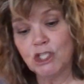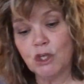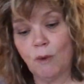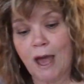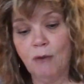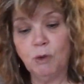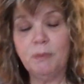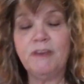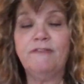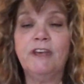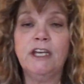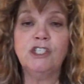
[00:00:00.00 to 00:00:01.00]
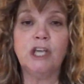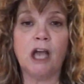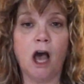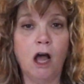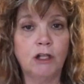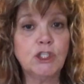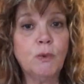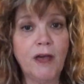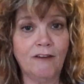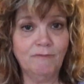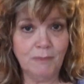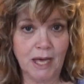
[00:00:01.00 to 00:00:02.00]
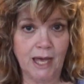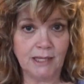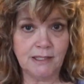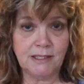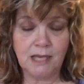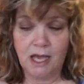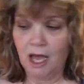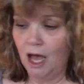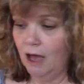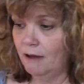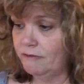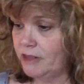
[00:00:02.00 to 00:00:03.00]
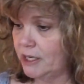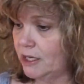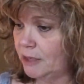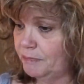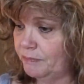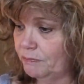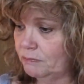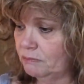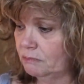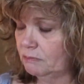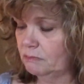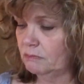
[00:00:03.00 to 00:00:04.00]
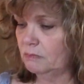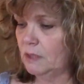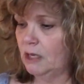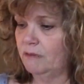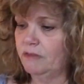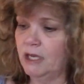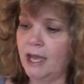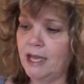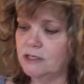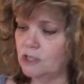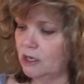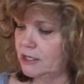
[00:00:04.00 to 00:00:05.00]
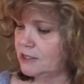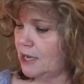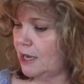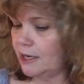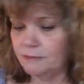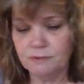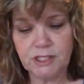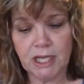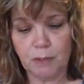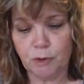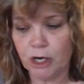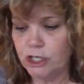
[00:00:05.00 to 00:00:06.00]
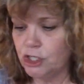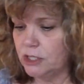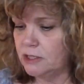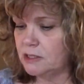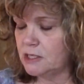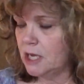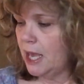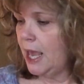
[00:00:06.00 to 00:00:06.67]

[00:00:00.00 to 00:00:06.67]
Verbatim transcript: So I will be finishing all 12 months of the of the hands-on design celebrations.